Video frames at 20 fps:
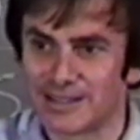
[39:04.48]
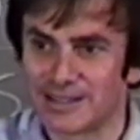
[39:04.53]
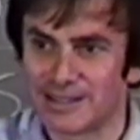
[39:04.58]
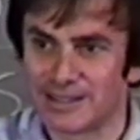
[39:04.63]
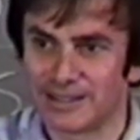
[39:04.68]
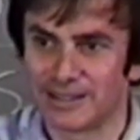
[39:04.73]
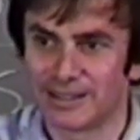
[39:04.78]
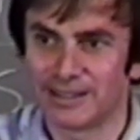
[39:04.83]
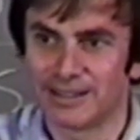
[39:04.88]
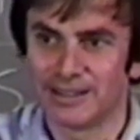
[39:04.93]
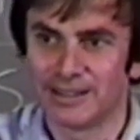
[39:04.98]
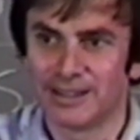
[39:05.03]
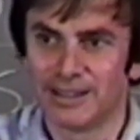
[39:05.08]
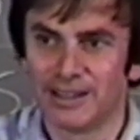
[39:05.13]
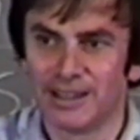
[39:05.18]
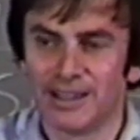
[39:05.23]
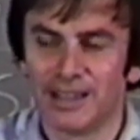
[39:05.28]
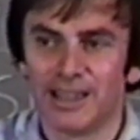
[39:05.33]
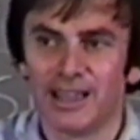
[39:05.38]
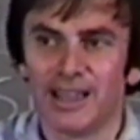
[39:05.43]
see?
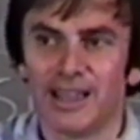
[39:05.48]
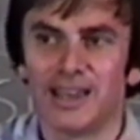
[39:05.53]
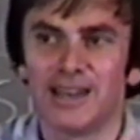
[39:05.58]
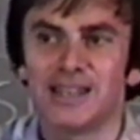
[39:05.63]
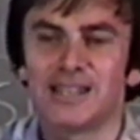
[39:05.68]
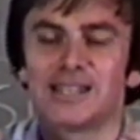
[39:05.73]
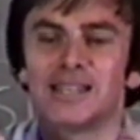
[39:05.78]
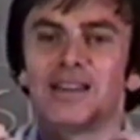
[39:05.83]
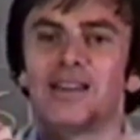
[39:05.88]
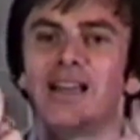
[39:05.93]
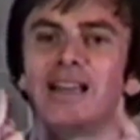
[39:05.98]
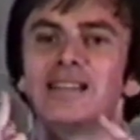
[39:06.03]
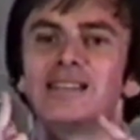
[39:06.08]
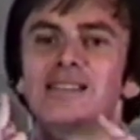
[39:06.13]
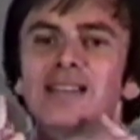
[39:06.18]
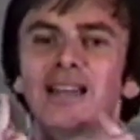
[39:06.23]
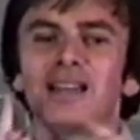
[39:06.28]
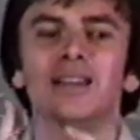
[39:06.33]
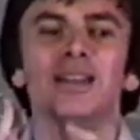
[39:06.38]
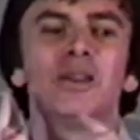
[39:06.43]
And he said, I
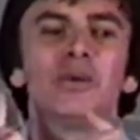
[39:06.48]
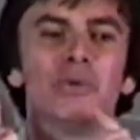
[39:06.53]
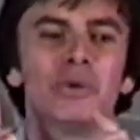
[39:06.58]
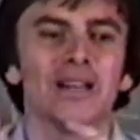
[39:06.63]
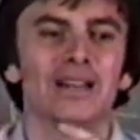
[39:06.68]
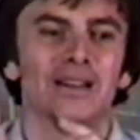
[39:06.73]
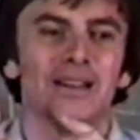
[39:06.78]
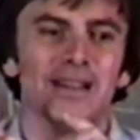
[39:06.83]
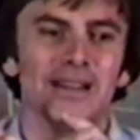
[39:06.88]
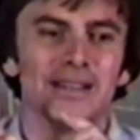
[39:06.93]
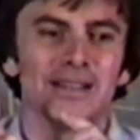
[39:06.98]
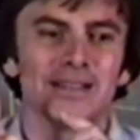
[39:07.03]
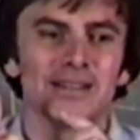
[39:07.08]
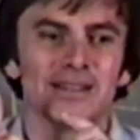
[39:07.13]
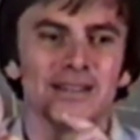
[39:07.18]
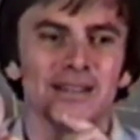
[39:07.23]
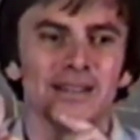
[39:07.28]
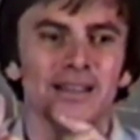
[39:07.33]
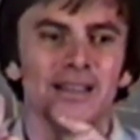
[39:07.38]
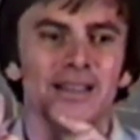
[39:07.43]
suddenly
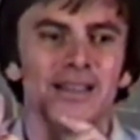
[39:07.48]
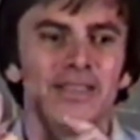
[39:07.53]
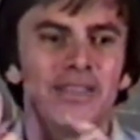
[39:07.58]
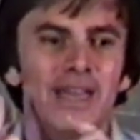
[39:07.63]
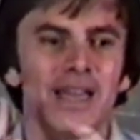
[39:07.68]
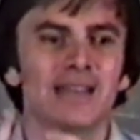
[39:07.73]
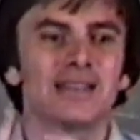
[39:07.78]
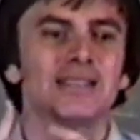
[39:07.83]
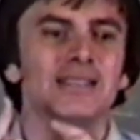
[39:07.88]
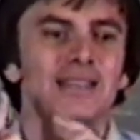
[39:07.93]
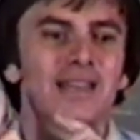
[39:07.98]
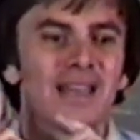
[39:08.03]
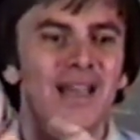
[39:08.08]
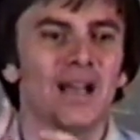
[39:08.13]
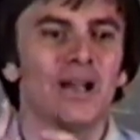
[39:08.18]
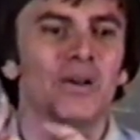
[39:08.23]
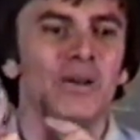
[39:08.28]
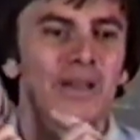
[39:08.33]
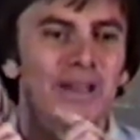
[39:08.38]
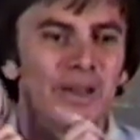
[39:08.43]
realized that's
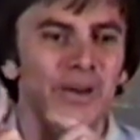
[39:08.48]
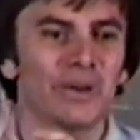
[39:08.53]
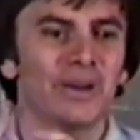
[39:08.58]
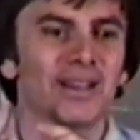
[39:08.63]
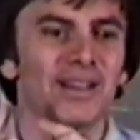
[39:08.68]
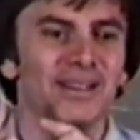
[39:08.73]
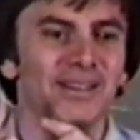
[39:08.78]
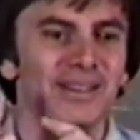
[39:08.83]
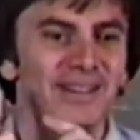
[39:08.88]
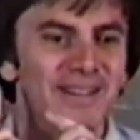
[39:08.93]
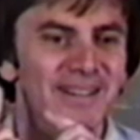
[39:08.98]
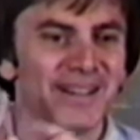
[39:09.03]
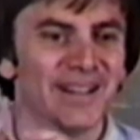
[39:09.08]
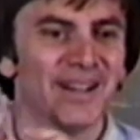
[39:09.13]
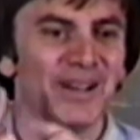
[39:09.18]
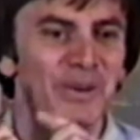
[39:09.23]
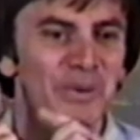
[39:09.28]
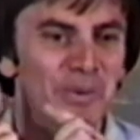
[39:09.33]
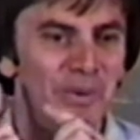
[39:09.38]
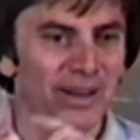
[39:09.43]
how Eric
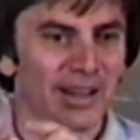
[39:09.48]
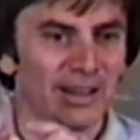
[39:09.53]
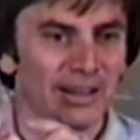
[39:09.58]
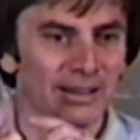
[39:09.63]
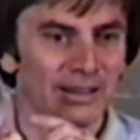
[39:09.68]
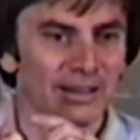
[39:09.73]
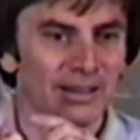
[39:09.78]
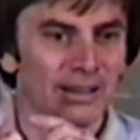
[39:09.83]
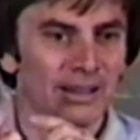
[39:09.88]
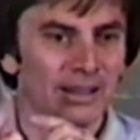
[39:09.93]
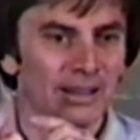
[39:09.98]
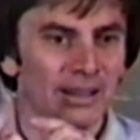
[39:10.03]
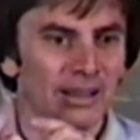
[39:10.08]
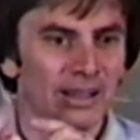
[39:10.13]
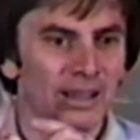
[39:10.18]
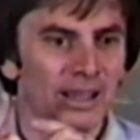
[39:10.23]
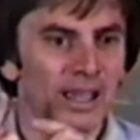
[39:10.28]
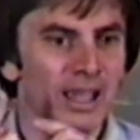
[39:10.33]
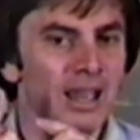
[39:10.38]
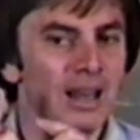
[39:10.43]
Liddell ran.
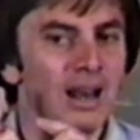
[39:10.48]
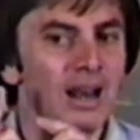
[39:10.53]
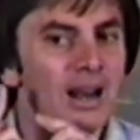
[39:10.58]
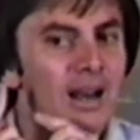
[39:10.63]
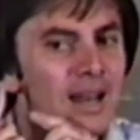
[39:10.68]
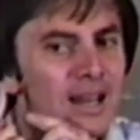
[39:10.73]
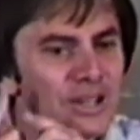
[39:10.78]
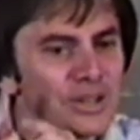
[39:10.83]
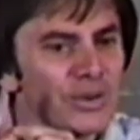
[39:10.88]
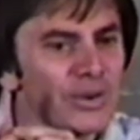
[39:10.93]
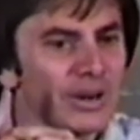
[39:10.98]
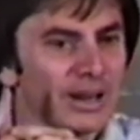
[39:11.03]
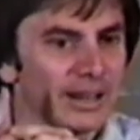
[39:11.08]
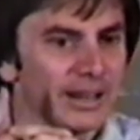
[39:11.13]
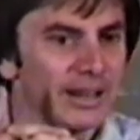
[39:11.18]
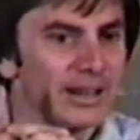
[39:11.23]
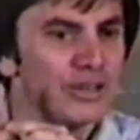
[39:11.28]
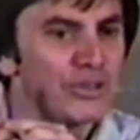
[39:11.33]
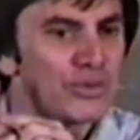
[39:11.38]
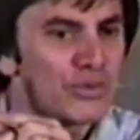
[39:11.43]
He
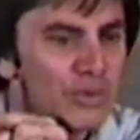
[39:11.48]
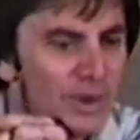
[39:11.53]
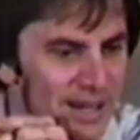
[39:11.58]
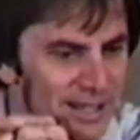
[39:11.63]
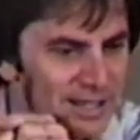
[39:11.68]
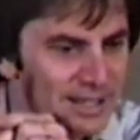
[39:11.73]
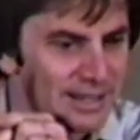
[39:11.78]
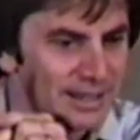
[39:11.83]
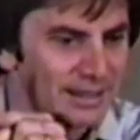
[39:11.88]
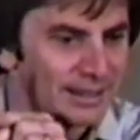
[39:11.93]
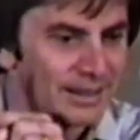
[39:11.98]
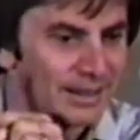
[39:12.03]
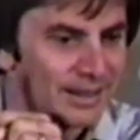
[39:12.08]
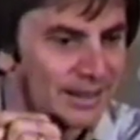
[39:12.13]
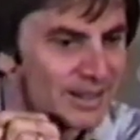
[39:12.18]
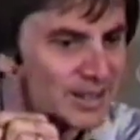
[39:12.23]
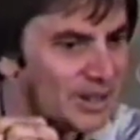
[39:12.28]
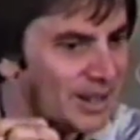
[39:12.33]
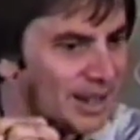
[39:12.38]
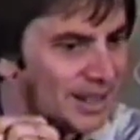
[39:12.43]
literally trusted
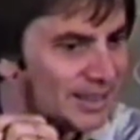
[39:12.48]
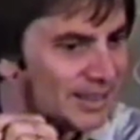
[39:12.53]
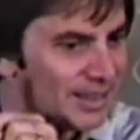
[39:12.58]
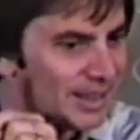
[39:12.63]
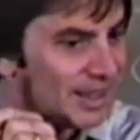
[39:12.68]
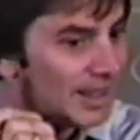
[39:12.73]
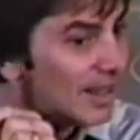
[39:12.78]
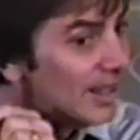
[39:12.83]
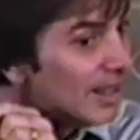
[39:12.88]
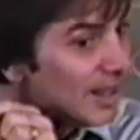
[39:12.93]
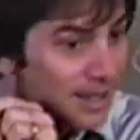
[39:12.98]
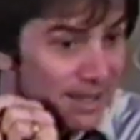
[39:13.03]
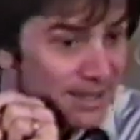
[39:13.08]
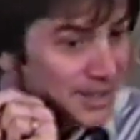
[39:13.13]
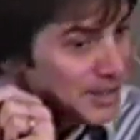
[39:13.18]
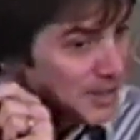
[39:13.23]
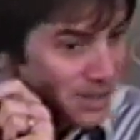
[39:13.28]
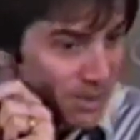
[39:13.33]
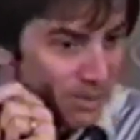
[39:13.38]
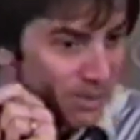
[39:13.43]
to get there. He
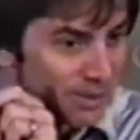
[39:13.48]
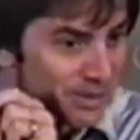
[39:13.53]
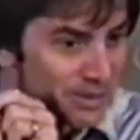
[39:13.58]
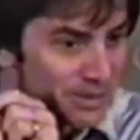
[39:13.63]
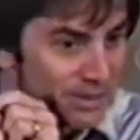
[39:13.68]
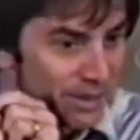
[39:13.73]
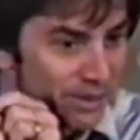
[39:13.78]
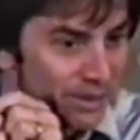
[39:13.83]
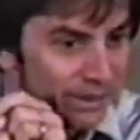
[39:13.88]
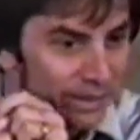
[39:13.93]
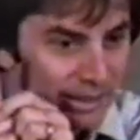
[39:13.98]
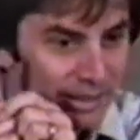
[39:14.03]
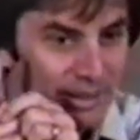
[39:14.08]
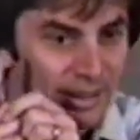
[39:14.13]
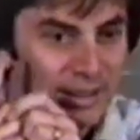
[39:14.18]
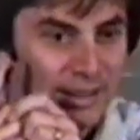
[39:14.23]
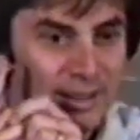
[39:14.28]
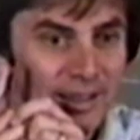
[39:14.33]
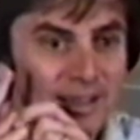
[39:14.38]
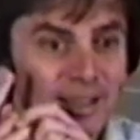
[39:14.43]
didn't see where he was going.
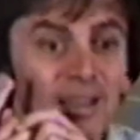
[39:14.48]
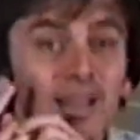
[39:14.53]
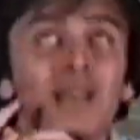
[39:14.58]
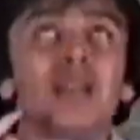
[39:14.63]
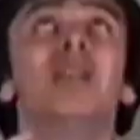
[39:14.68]
He